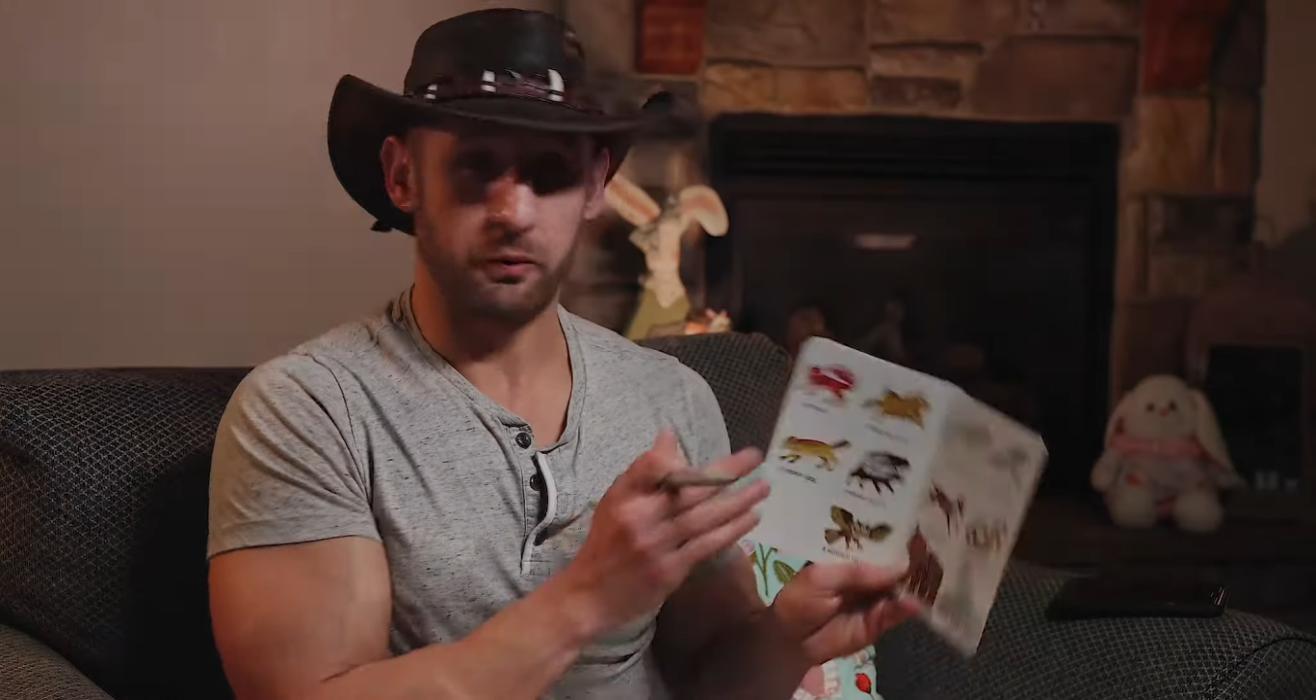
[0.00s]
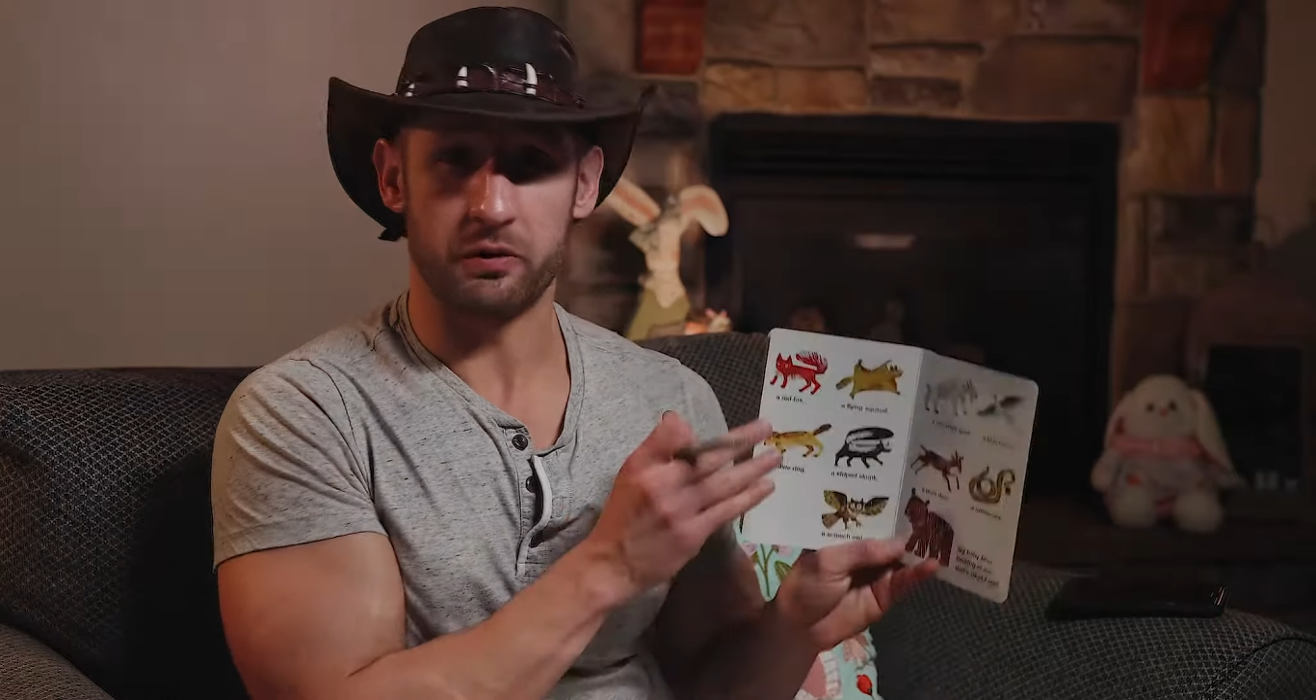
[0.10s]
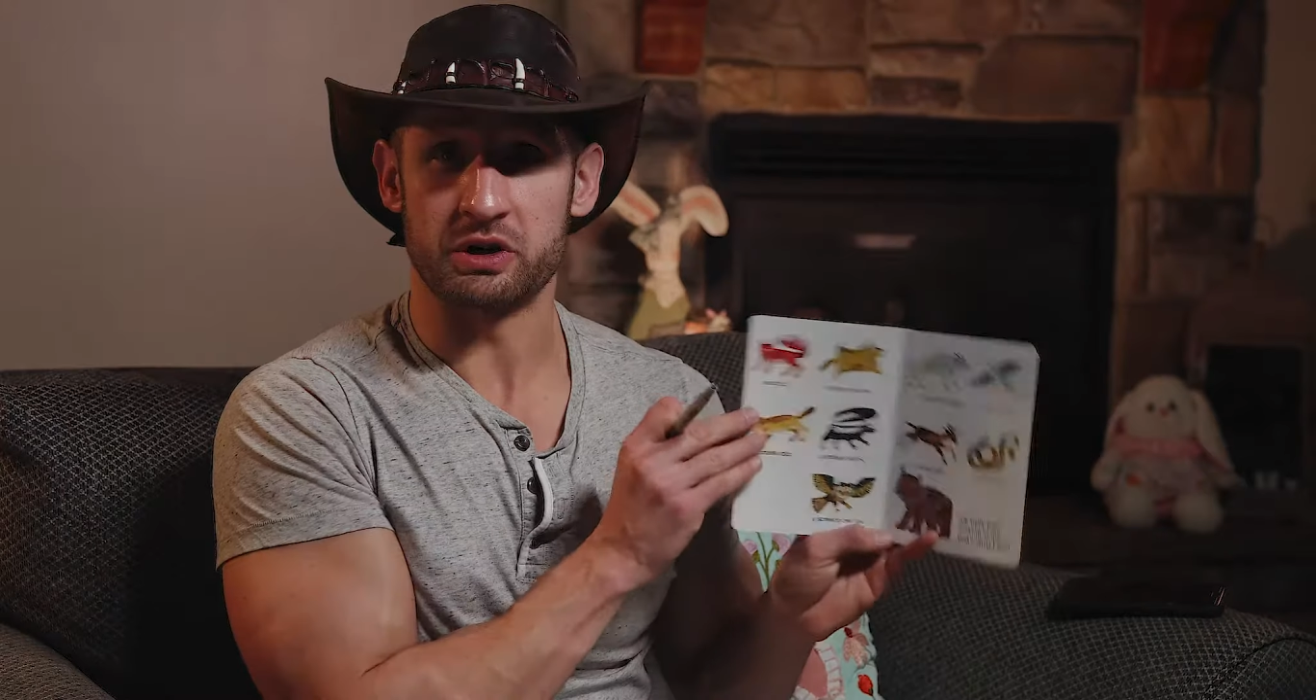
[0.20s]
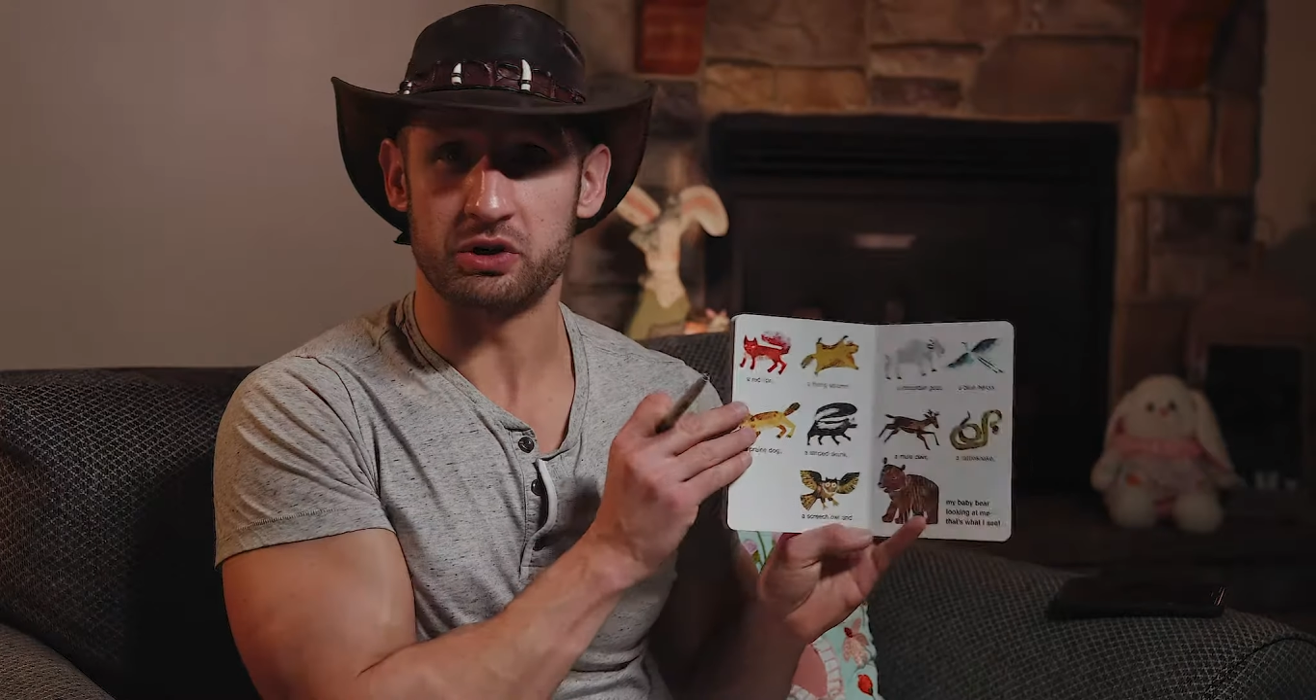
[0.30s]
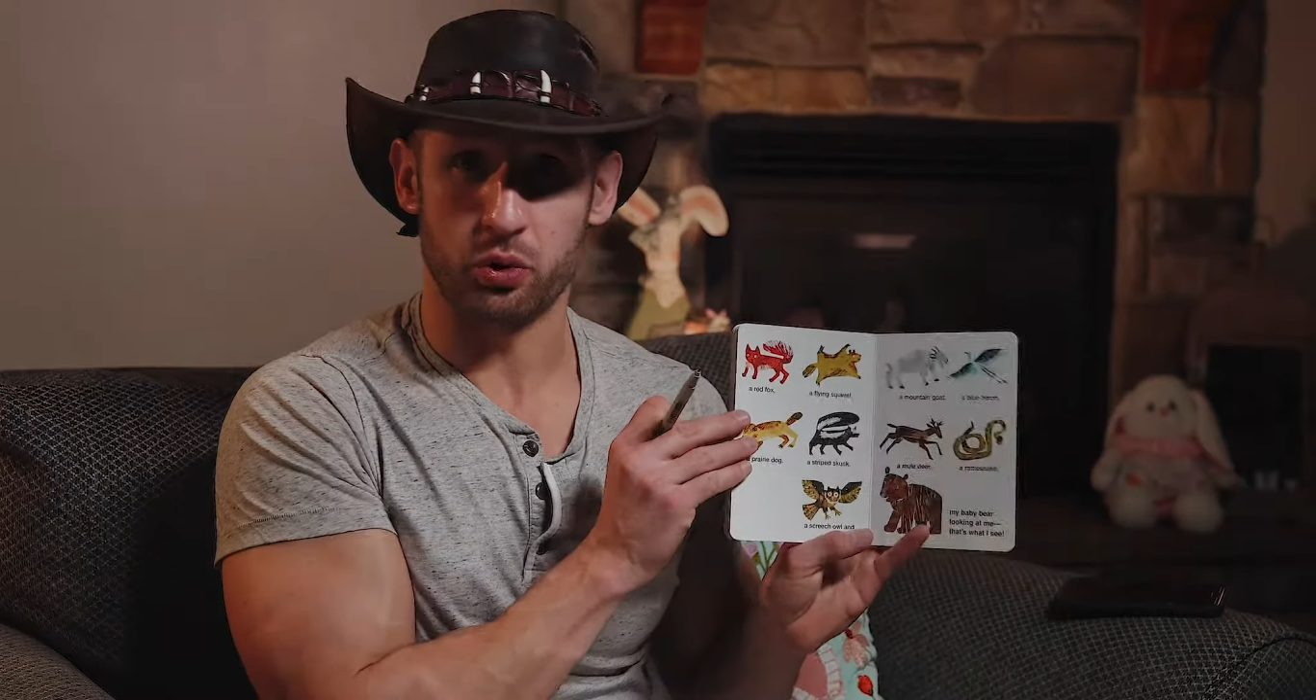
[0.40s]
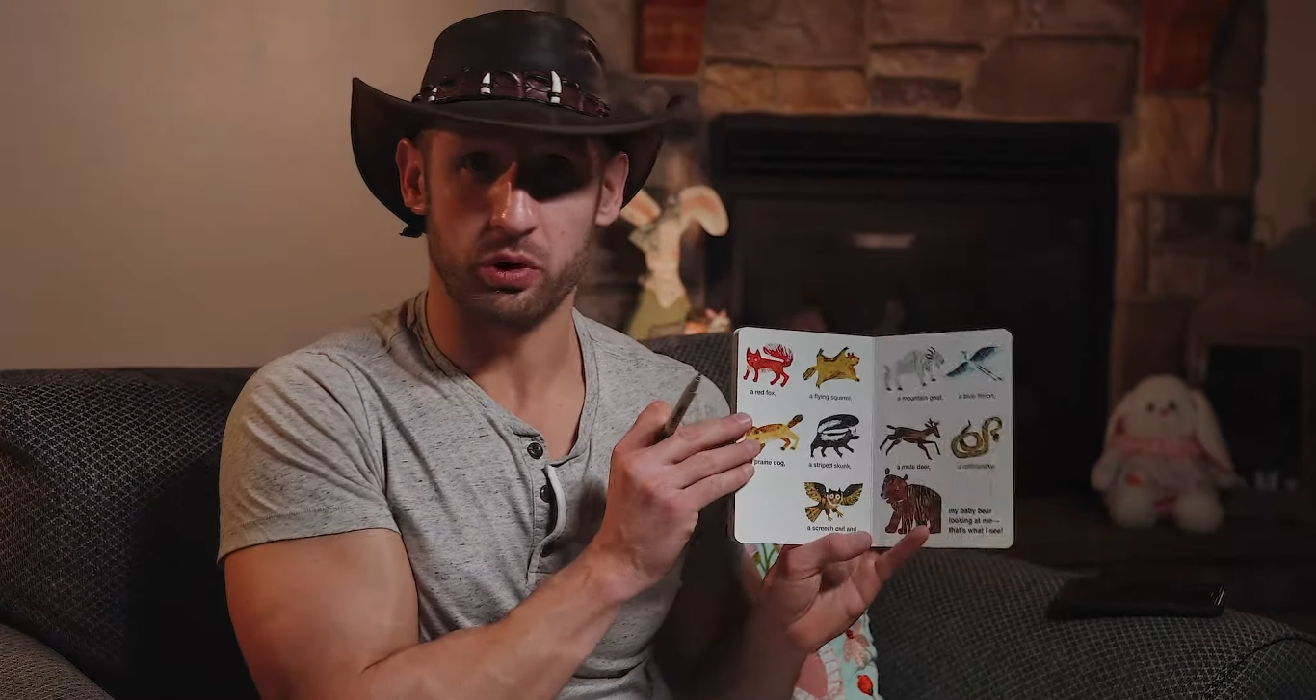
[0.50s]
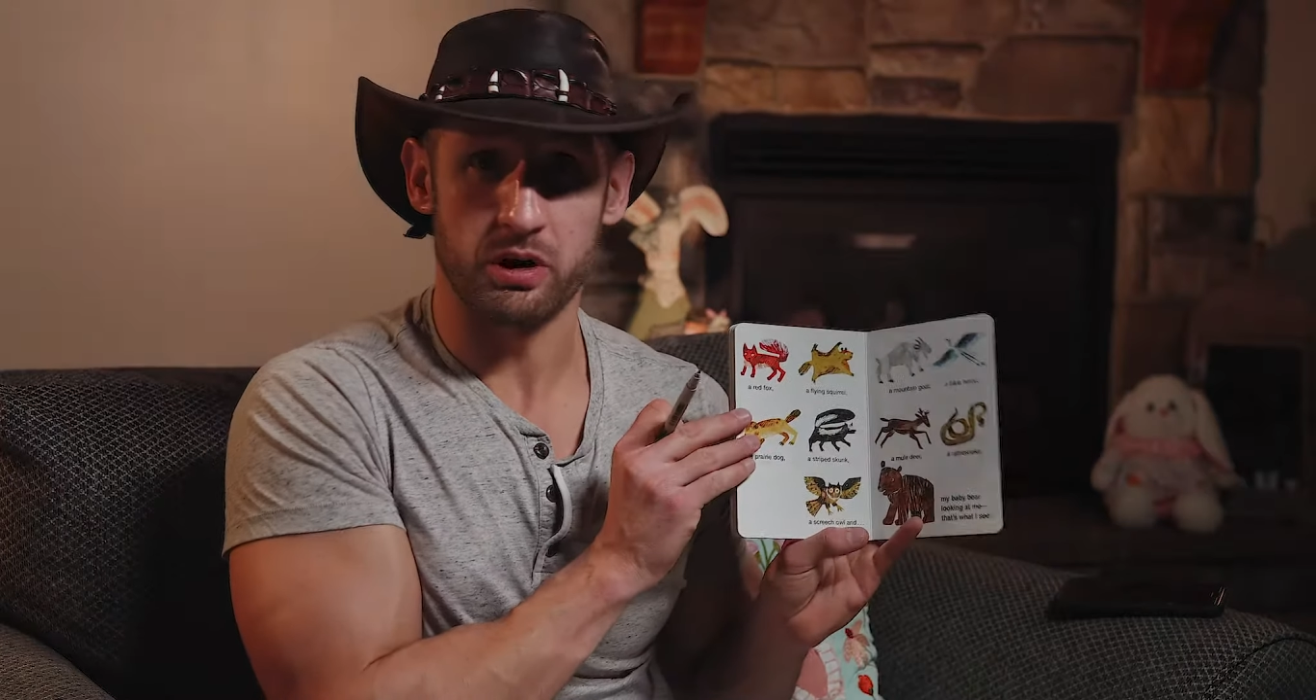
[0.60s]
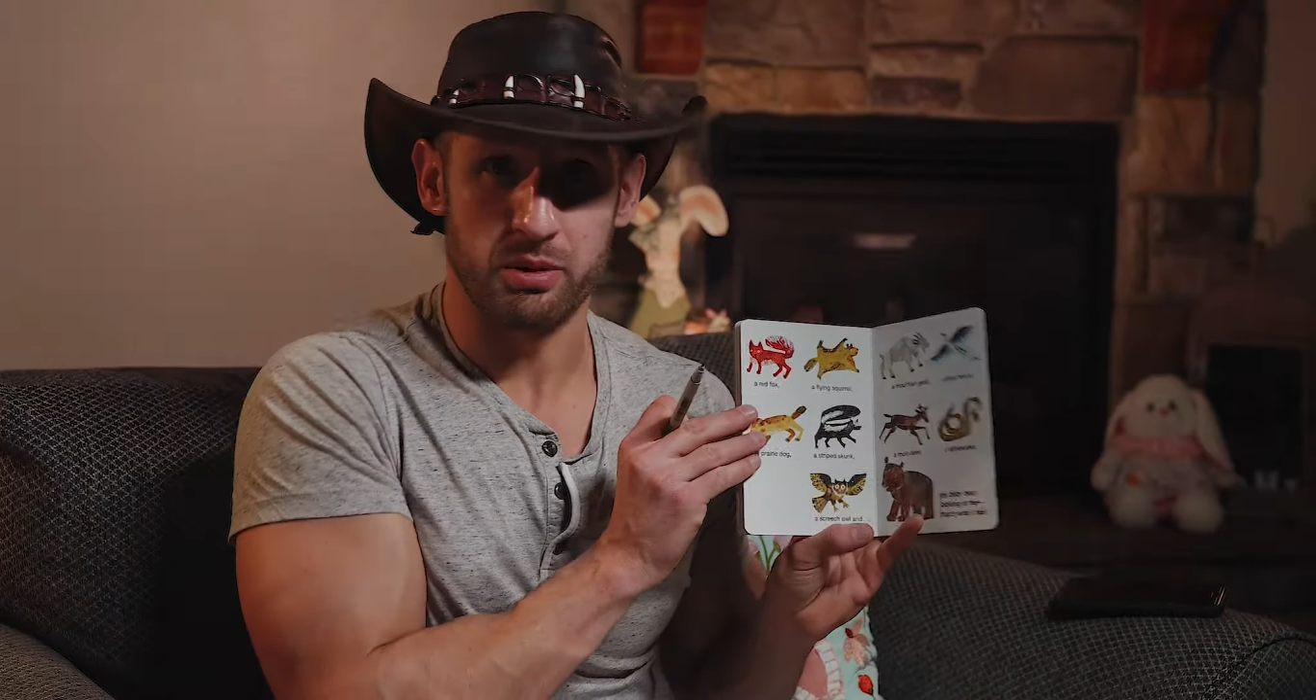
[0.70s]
for this story to